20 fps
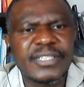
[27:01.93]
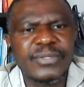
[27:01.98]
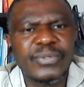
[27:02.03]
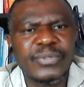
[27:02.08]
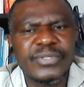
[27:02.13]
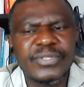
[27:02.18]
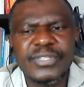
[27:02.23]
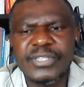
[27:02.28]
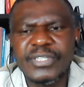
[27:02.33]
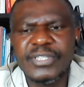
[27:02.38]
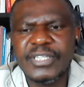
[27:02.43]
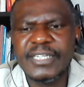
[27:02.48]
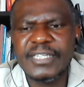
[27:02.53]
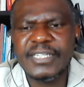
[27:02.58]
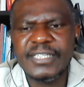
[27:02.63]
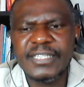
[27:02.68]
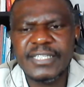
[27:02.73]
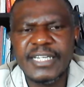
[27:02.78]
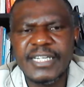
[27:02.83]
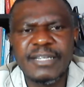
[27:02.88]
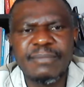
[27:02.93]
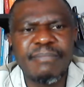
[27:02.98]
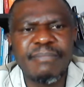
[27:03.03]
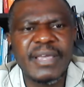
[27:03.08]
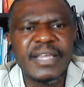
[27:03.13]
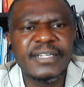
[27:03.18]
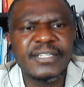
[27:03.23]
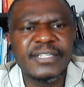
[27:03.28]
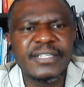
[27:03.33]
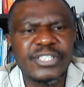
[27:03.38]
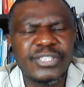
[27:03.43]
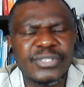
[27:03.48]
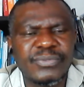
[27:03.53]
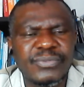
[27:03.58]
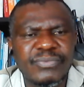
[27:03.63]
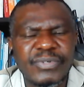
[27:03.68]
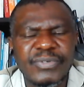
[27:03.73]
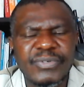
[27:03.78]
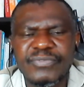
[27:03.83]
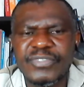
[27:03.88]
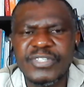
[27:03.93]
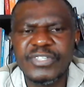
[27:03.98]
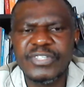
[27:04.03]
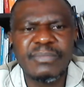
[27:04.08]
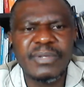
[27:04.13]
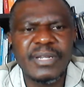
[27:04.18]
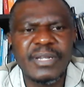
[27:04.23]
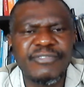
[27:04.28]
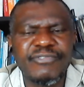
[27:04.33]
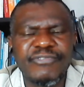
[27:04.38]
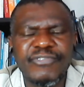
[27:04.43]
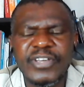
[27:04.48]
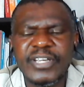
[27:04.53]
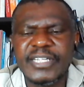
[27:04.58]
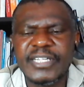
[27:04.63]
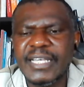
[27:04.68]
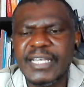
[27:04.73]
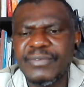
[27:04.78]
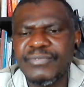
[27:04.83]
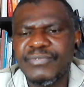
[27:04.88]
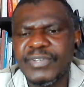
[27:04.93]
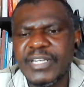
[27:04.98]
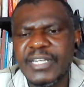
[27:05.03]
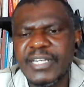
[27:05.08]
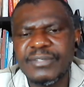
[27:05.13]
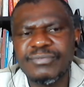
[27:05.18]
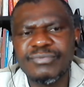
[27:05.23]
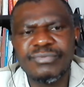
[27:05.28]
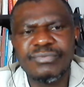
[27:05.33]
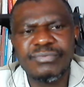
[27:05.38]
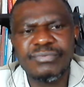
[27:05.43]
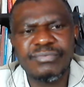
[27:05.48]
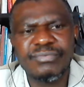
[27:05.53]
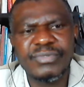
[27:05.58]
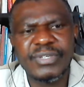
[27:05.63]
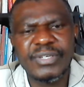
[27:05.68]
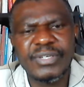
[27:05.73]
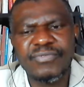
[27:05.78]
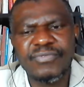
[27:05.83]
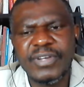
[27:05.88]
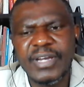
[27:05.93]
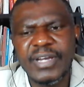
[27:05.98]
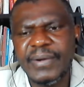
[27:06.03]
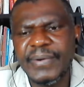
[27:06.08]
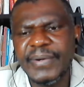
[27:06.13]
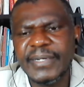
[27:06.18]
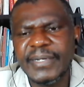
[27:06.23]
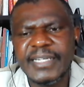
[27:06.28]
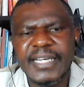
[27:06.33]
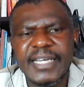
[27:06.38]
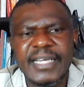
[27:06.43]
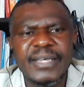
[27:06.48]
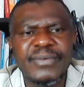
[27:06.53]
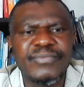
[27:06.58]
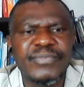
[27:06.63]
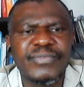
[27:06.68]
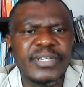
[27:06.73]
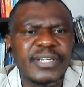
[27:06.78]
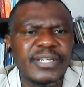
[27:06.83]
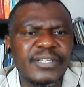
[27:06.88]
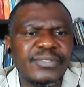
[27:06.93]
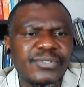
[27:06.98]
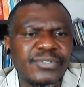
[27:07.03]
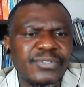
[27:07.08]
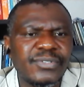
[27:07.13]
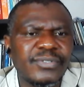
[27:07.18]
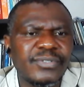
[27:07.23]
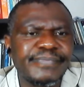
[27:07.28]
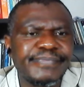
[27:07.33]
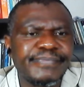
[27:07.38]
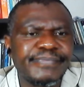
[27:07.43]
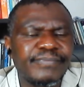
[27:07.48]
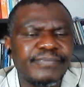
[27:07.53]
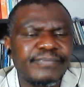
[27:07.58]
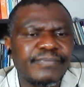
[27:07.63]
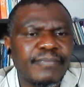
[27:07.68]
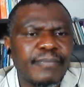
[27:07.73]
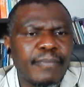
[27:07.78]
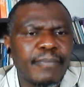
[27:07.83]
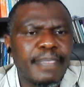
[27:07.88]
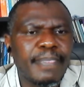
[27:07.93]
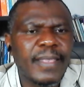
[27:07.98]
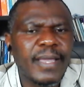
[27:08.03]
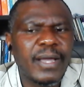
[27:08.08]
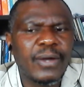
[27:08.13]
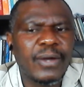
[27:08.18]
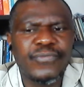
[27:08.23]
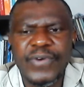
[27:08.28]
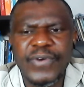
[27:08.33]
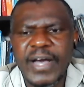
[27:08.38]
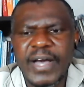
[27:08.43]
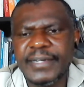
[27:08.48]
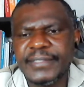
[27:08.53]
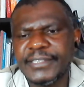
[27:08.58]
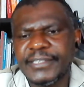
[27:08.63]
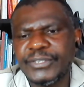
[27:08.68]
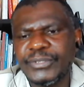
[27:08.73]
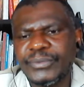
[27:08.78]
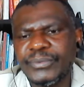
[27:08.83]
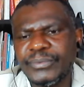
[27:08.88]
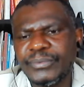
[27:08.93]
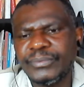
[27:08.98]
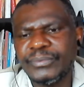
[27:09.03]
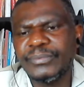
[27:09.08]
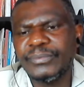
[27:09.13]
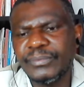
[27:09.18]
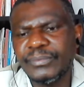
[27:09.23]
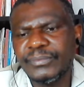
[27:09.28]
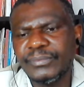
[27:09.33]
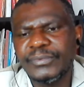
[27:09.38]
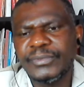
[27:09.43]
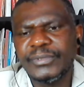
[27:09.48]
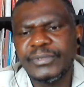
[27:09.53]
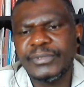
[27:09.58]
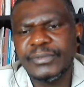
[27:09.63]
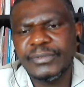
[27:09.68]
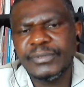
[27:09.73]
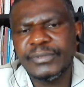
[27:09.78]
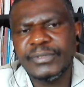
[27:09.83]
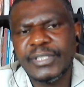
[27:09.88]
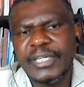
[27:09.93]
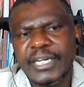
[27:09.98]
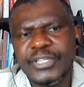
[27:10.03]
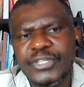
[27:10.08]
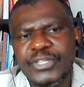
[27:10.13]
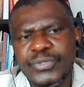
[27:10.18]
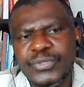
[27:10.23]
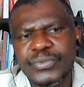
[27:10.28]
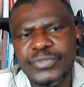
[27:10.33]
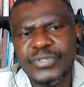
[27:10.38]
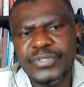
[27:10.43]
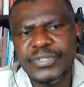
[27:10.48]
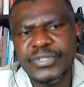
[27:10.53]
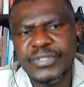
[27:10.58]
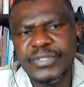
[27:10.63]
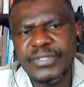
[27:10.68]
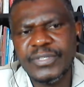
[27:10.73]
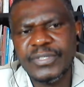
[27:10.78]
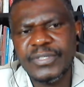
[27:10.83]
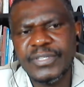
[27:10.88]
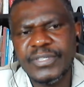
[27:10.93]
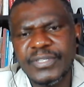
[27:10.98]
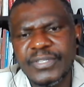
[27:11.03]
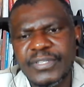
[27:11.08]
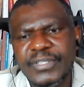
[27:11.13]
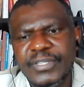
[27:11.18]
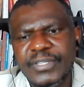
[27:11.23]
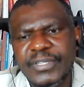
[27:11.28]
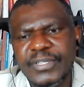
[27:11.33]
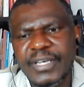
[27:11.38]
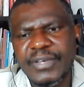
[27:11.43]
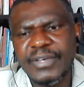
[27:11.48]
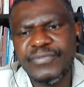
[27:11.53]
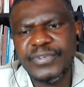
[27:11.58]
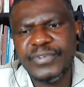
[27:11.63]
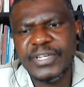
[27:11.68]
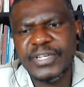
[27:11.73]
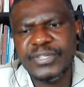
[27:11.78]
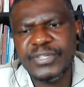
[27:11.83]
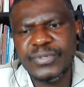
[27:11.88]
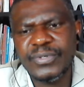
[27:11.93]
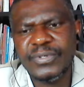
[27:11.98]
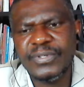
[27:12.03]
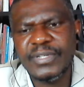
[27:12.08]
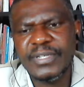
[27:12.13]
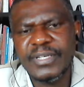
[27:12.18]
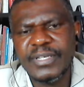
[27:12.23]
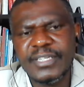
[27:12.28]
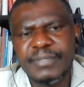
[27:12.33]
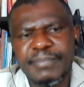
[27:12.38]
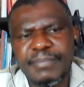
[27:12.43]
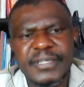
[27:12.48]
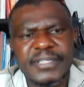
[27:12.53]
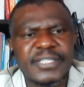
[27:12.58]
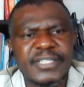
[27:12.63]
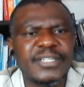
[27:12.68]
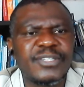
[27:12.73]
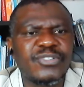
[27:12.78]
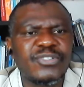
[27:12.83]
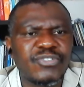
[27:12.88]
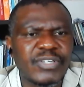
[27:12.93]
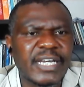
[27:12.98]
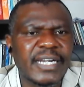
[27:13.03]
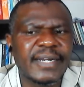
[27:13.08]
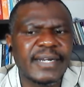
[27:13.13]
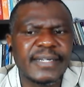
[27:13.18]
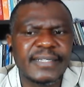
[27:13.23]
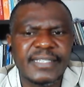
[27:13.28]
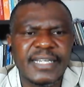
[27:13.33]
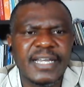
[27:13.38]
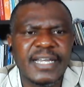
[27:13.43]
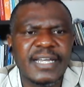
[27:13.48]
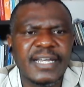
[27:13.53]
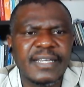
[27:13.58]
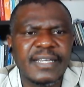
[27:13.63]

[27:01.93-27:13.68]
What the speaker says: consistent statements, we have similar fact evidence, we have character evidence. How far can you adjust the evidence on a person's character